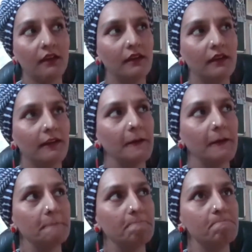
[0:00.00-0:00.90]

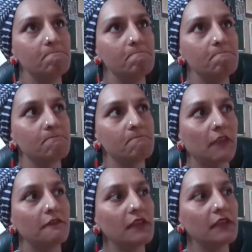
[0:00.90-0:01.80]
um, I
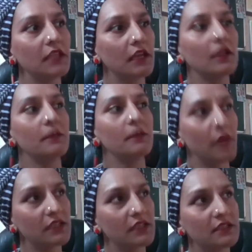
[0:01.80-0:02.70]
feel like in
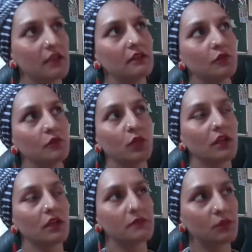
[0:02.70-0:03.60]
Pakistan, when it
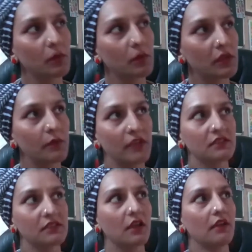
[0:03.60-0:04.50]
comes to women in
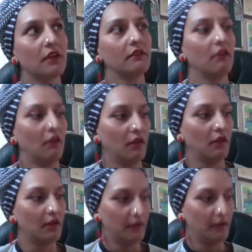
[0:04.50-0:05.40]
Pakistan,
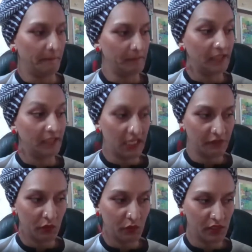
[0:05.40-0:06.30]
um, the last
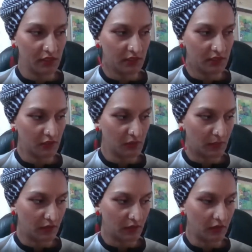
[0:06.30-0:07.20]
few years there's
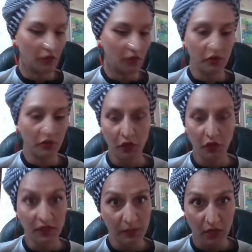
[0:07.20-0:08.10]
been the the
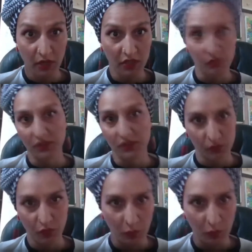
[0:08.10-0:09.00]
Aurat March, which is
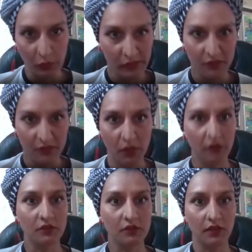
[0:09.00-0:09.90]
a women's
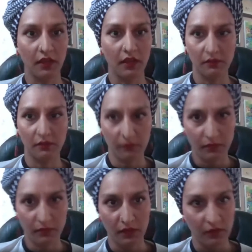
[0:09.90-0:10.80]
march that
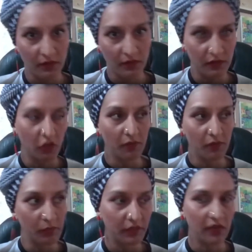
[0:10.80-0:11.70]
uh, a lot of
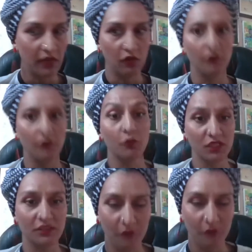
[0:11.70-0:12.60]
people that I know, and which
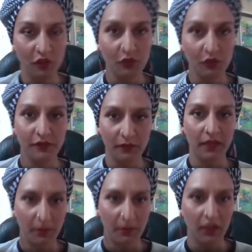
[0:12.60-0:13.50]
is also the film
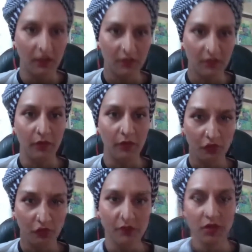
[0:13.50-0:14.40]
that I'm making is about the
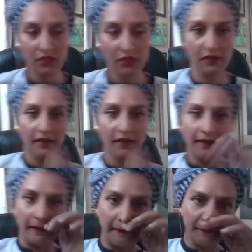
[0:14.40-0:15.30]
Aurat March.
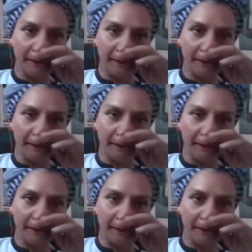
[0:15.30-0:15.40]
Um,